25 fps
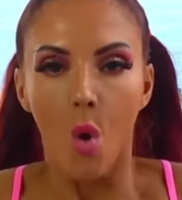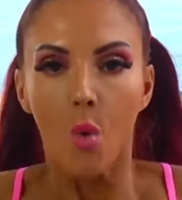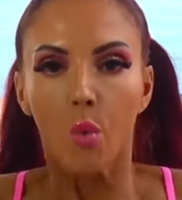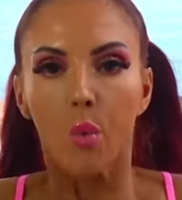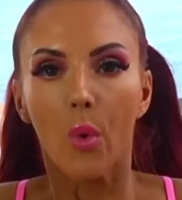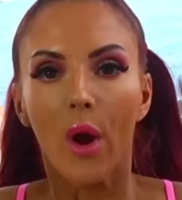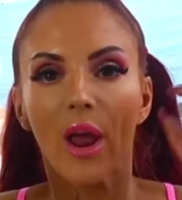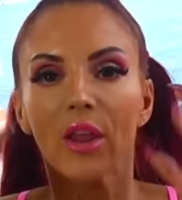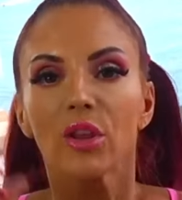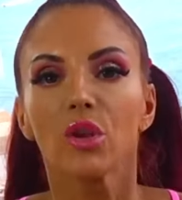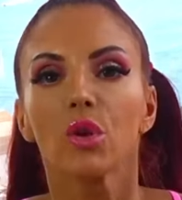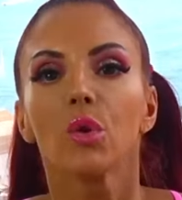
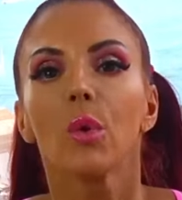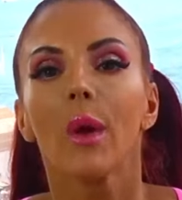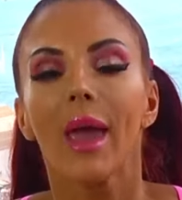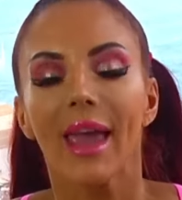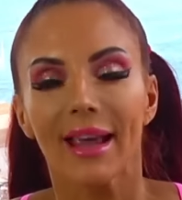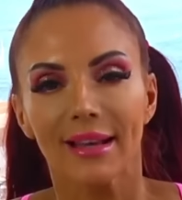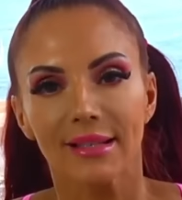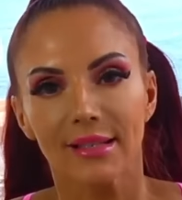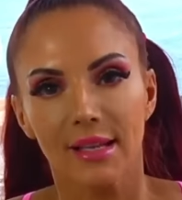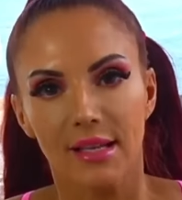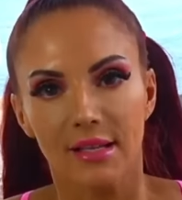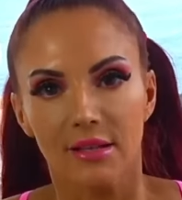When you
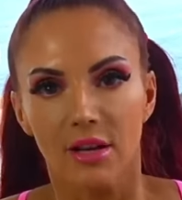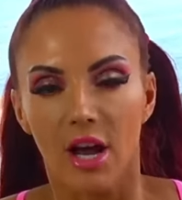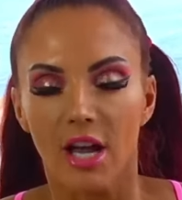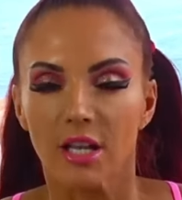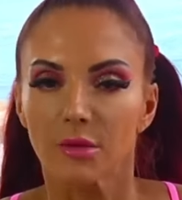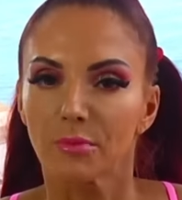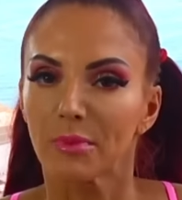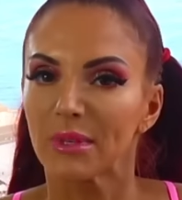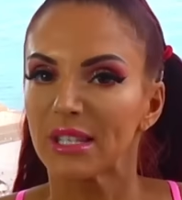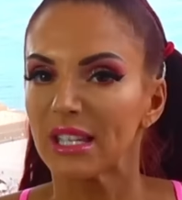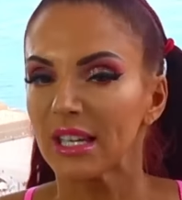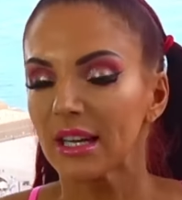
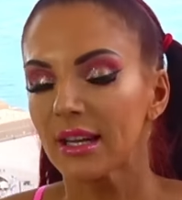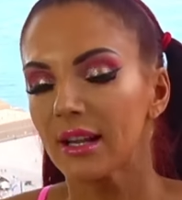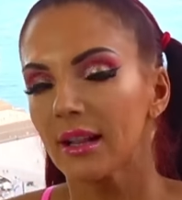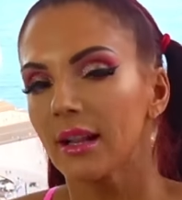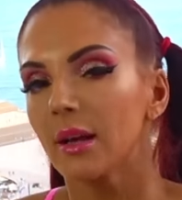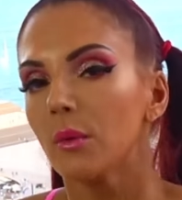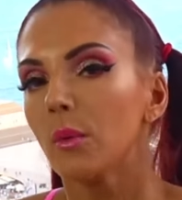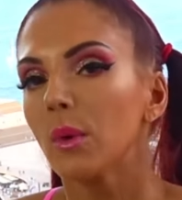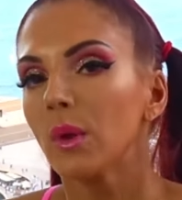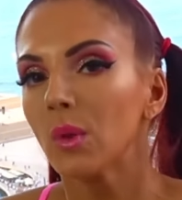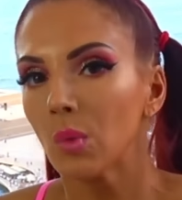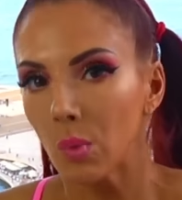exercise,
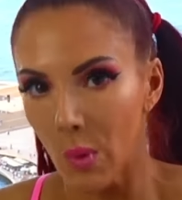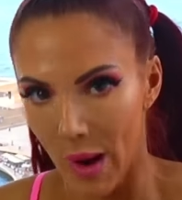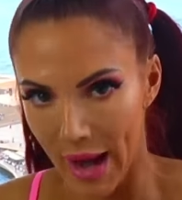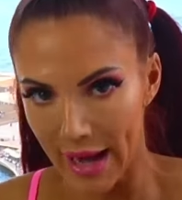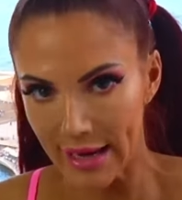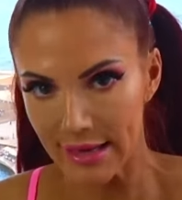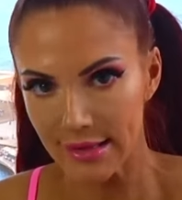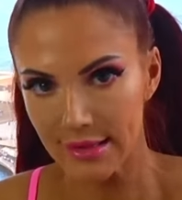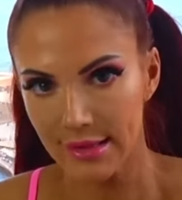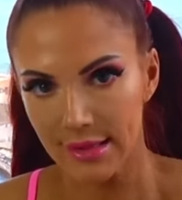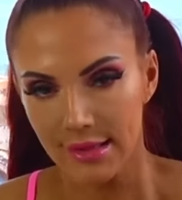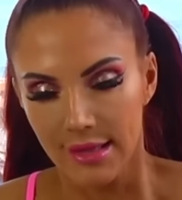particularly with
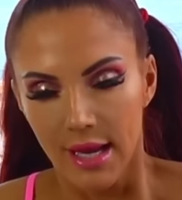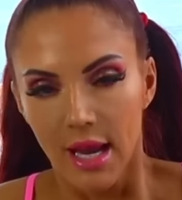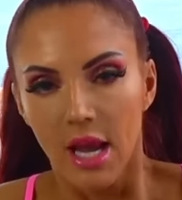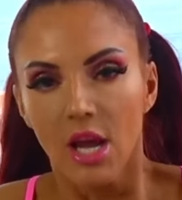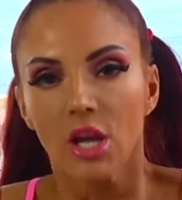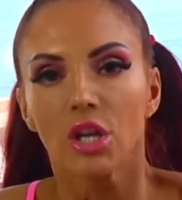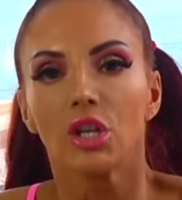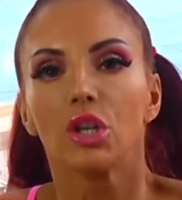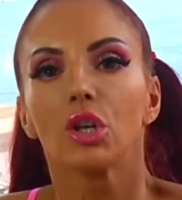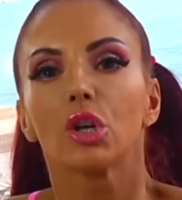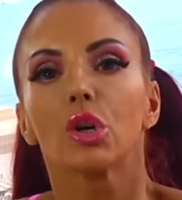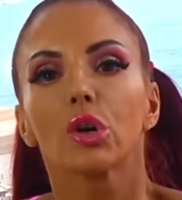weights,
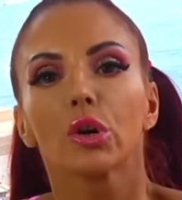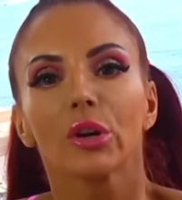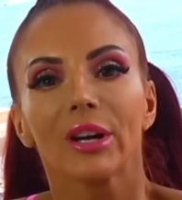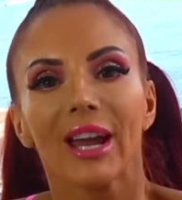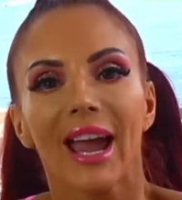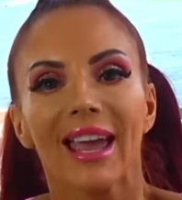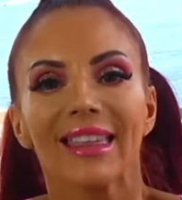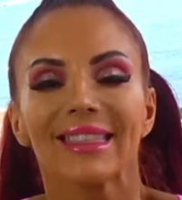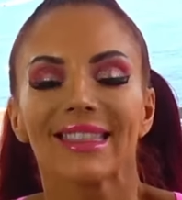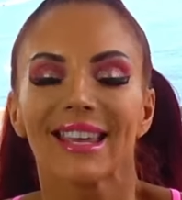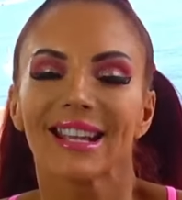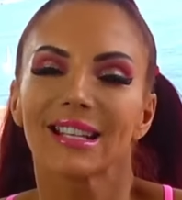you
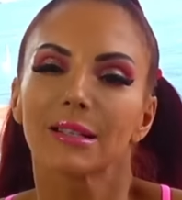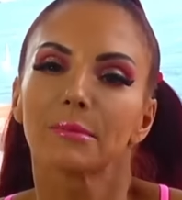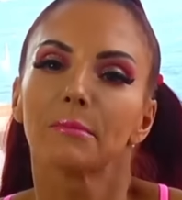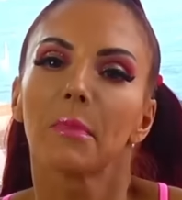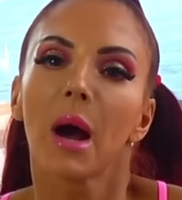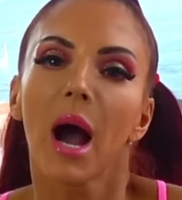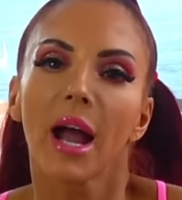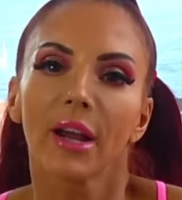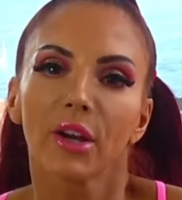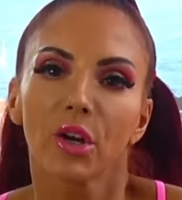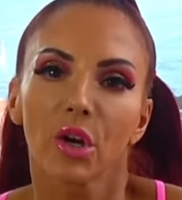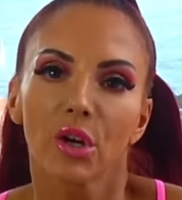create these
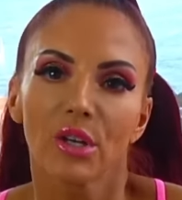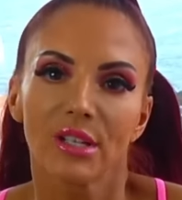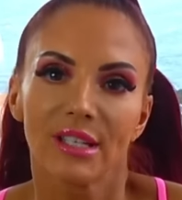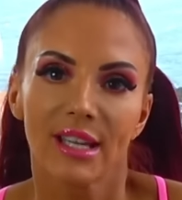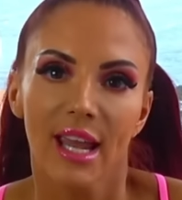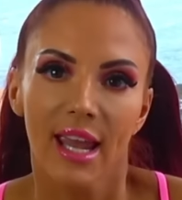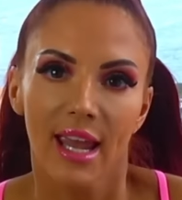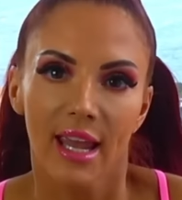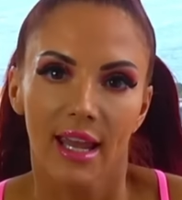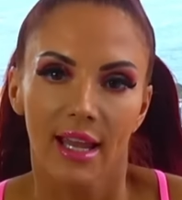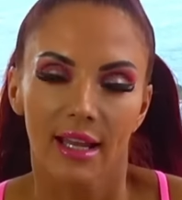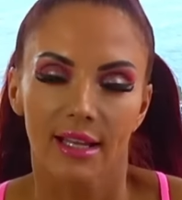micro
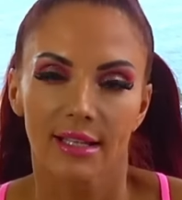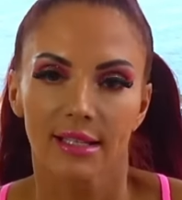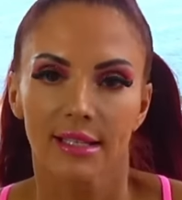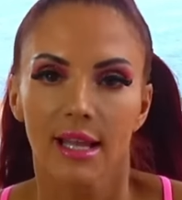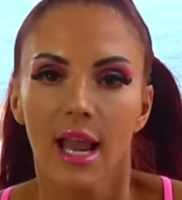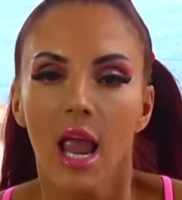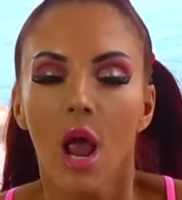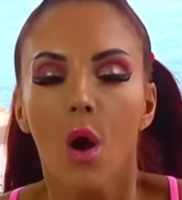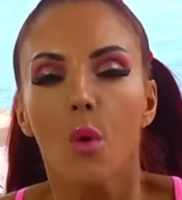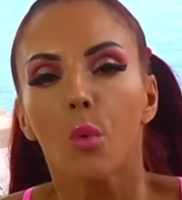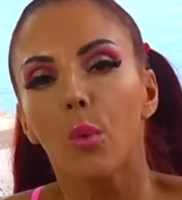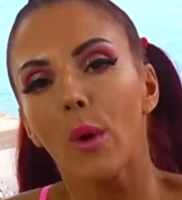tears.
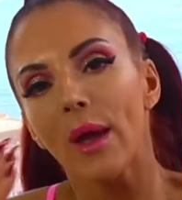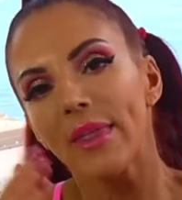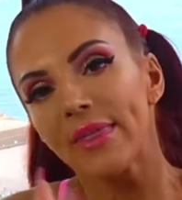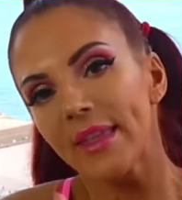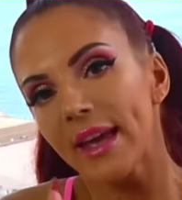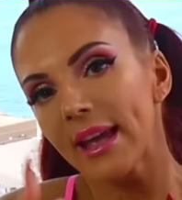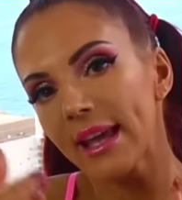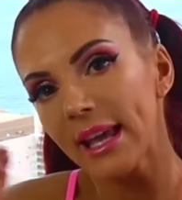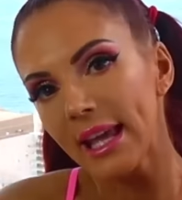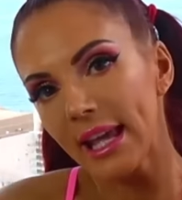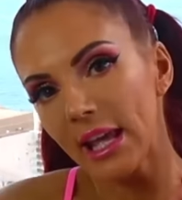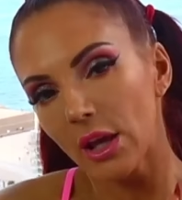When
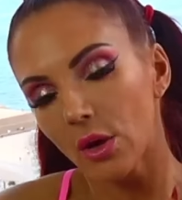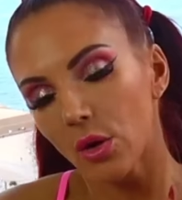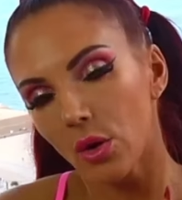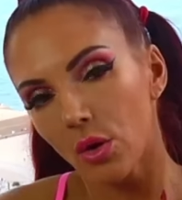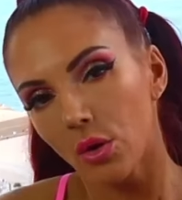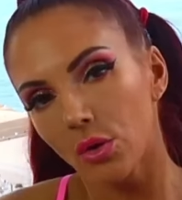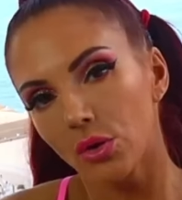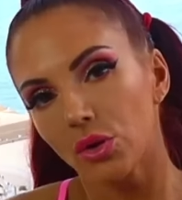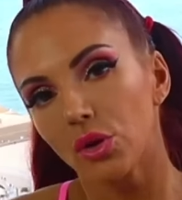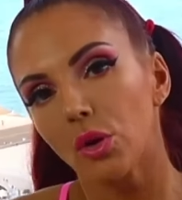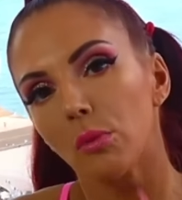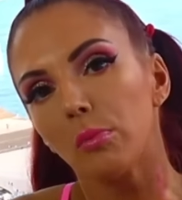they
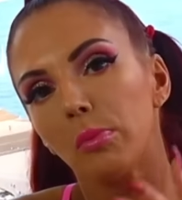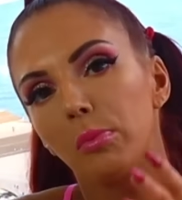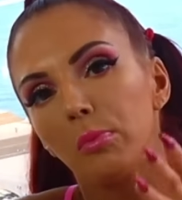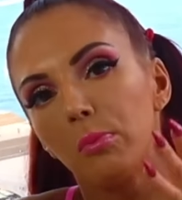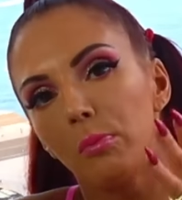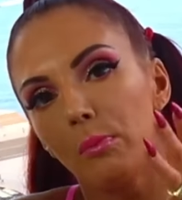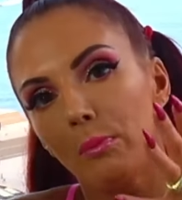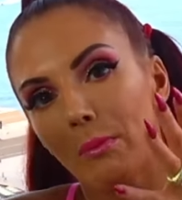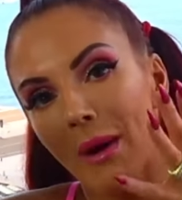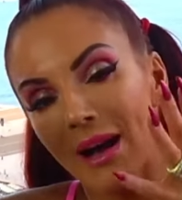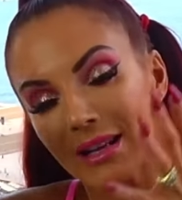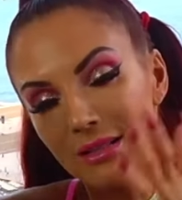heal, your
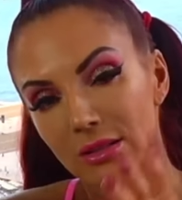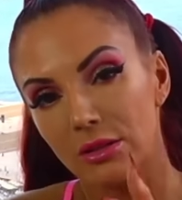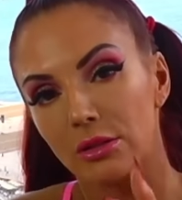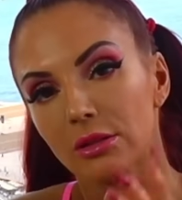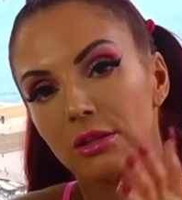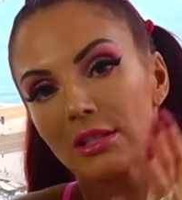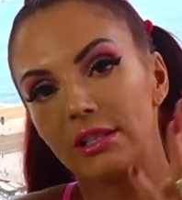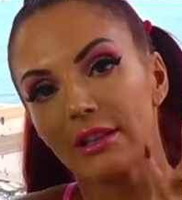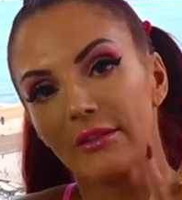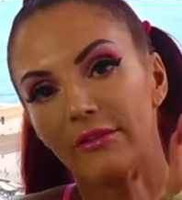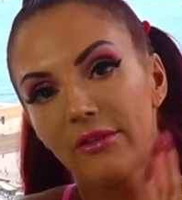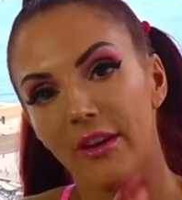
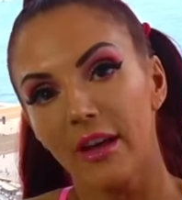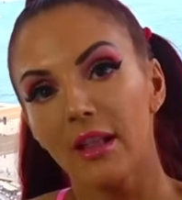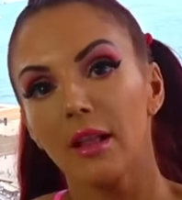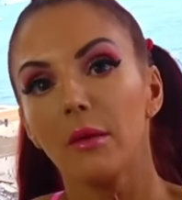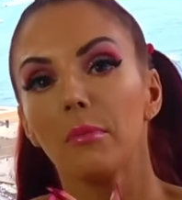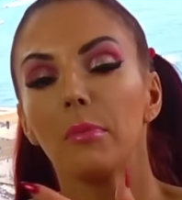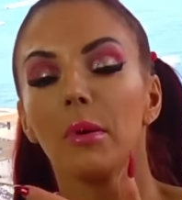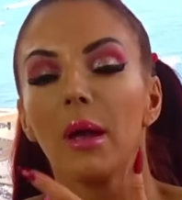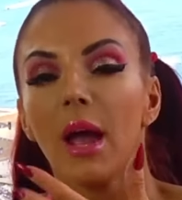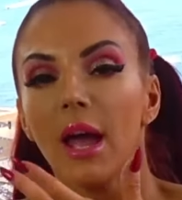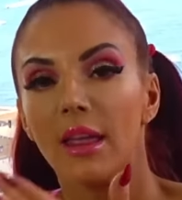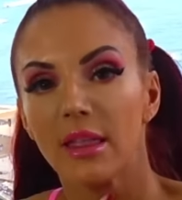muscles
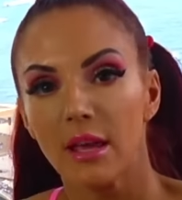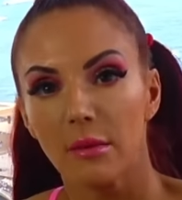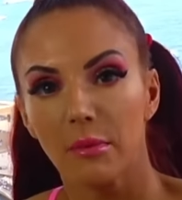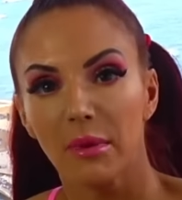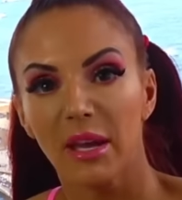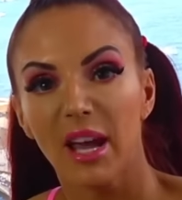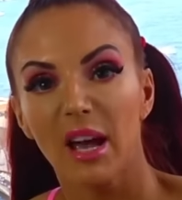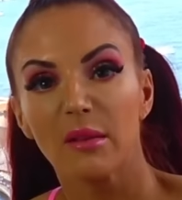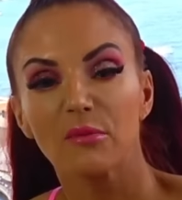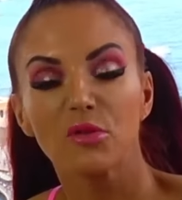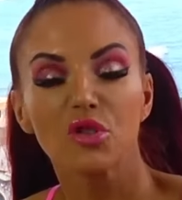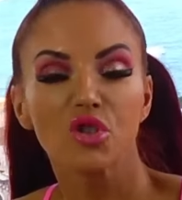develop and they
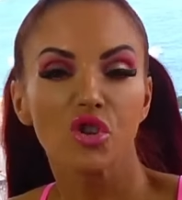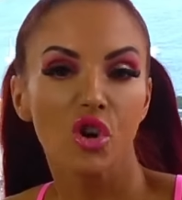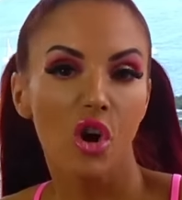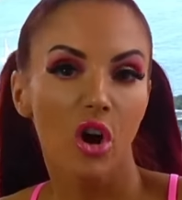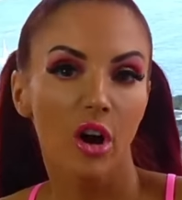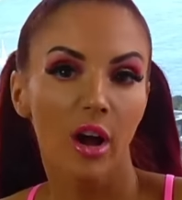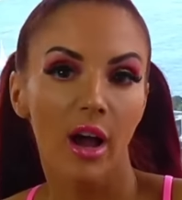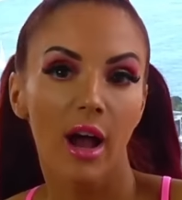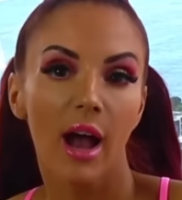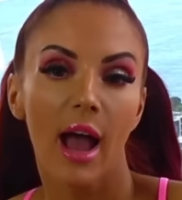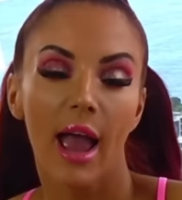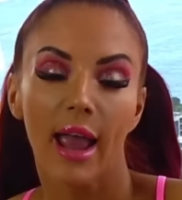become
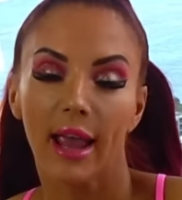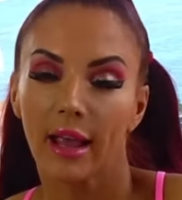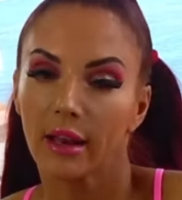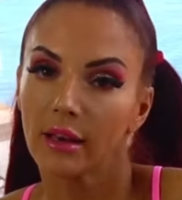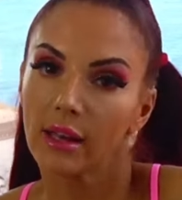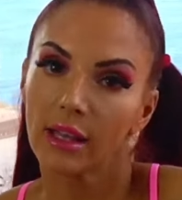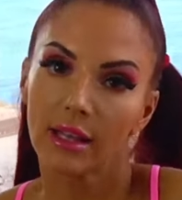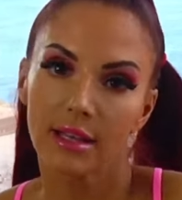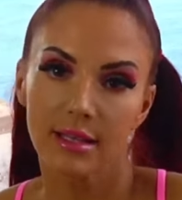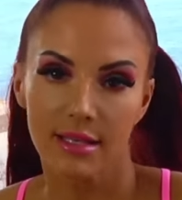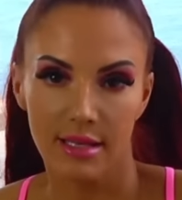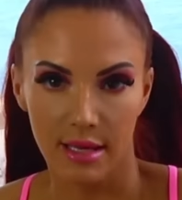stronger
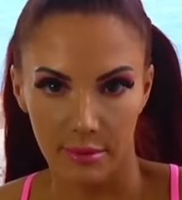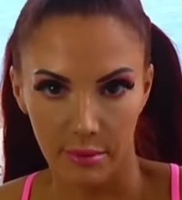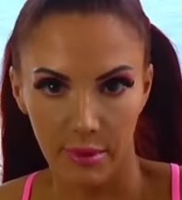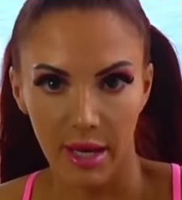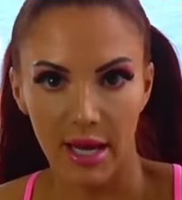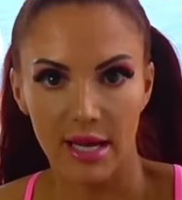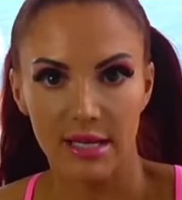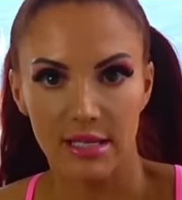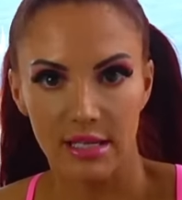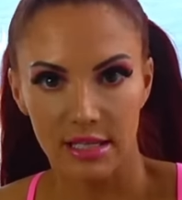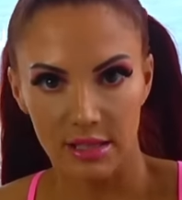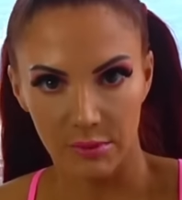and in some
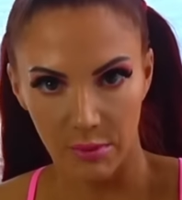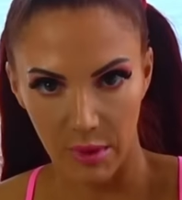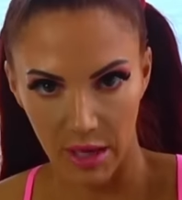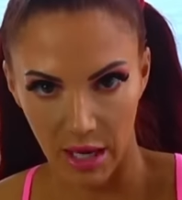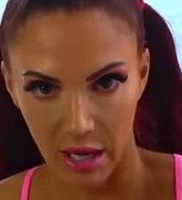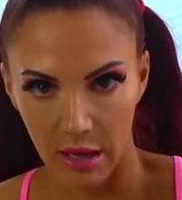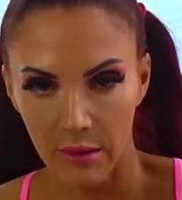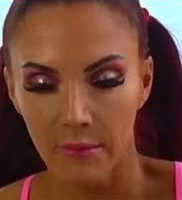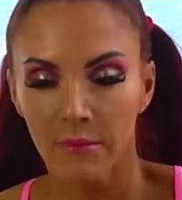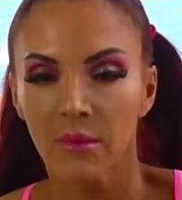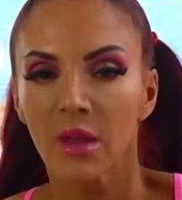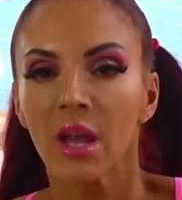cases
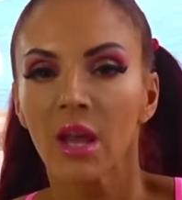bigger.